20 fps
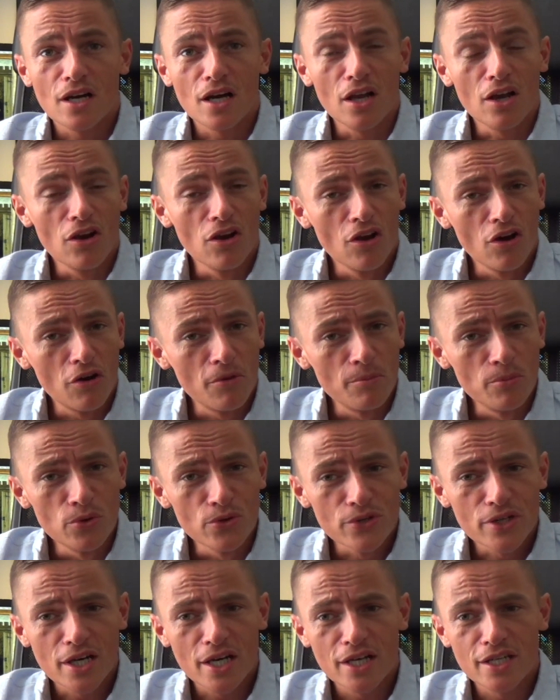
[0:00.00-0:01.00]
lot
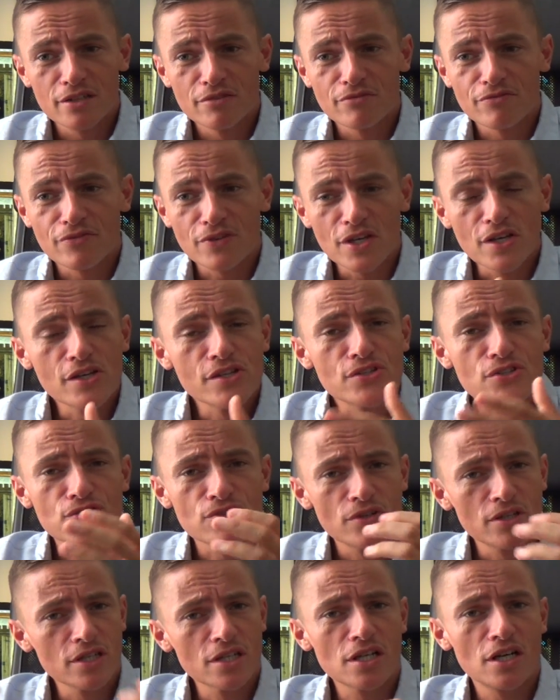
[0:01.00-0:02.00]
more kind of
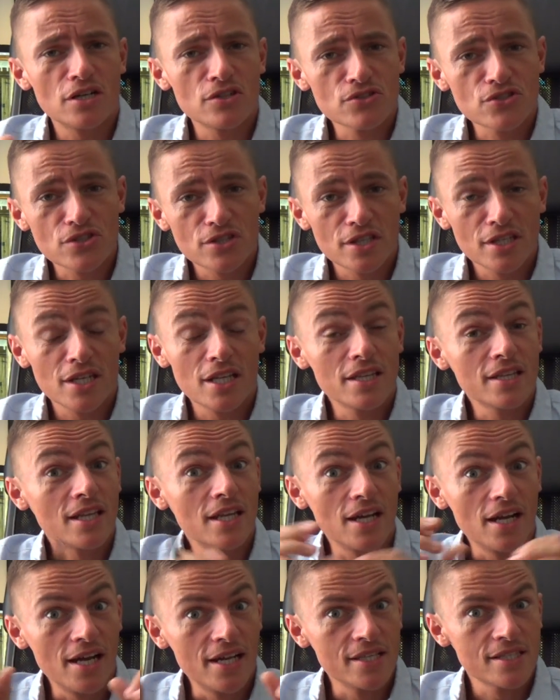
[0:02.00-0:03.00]
history and culture
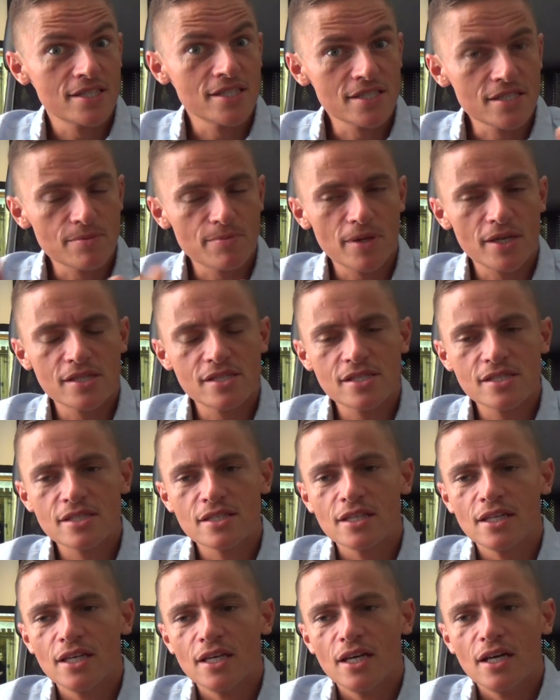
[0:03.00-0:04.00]
that I anticipated.
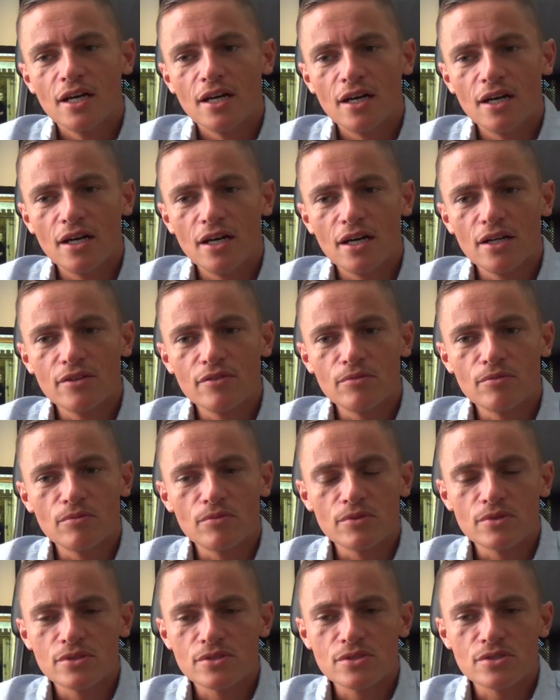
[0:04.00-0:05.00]

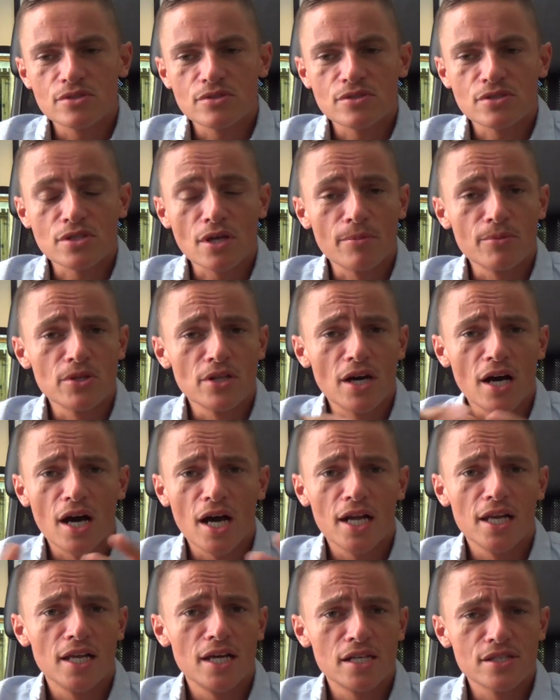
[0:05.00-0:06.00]
Some of the
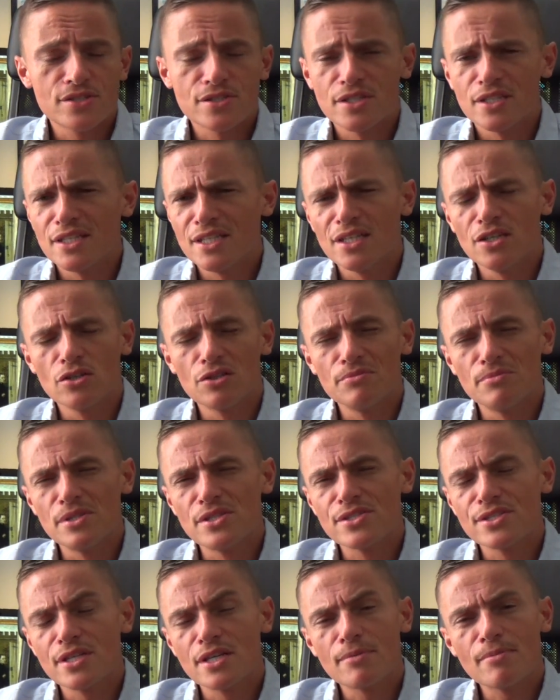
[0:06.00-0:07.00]
highlights: the Neon
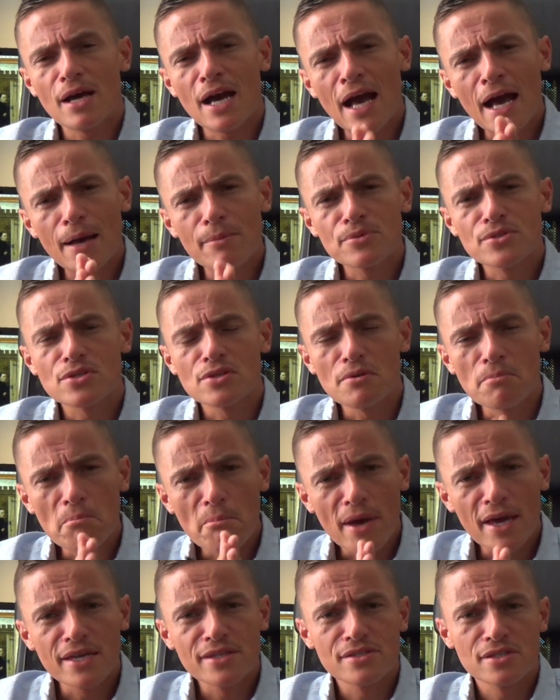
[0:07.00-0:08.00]
Museum, absolutely
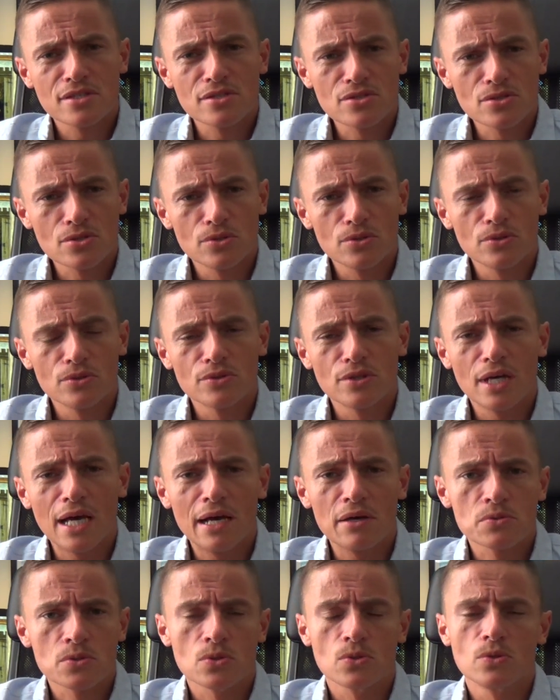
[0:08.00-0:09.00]
amazing tour.
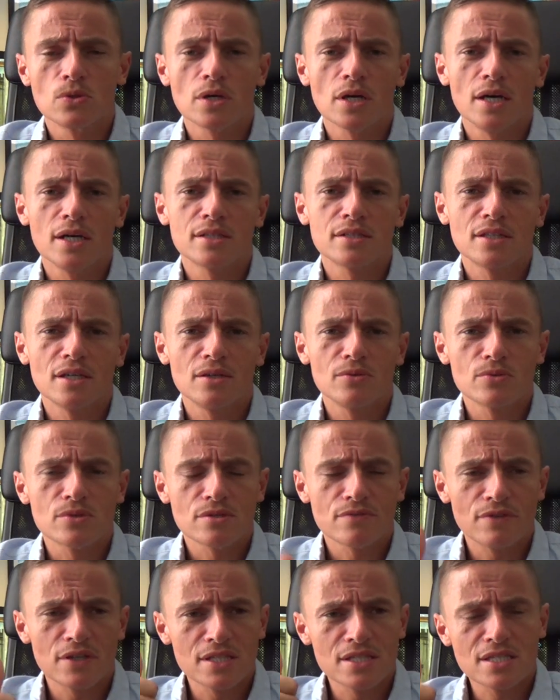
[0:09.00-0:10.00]
Our tour guide there
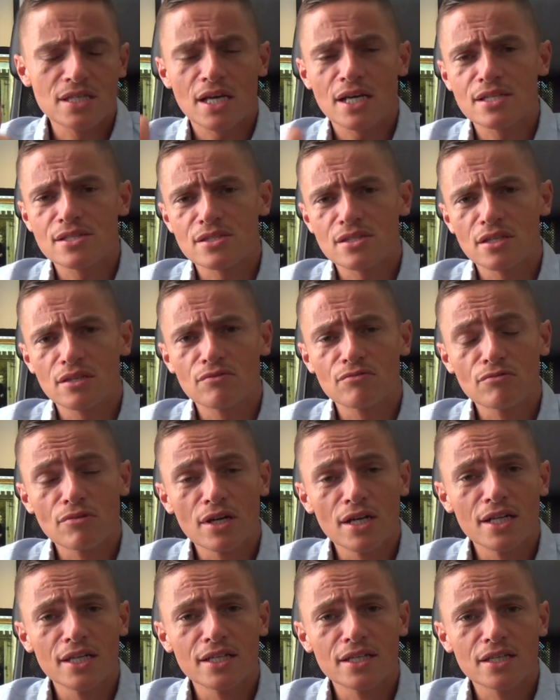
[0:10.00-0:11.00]
was fantastic.
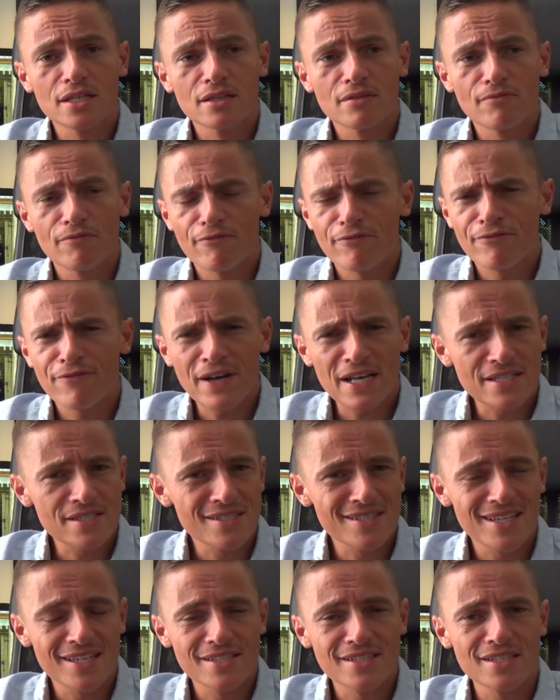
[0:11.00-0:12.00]
Really
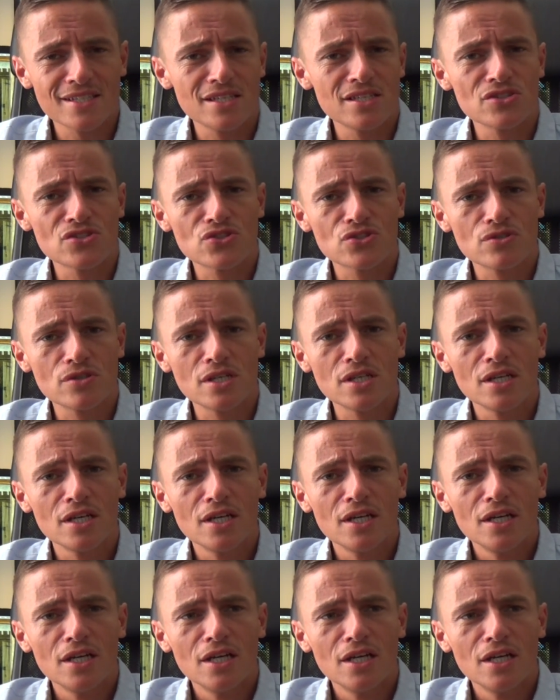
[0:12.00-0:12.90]
fascinating history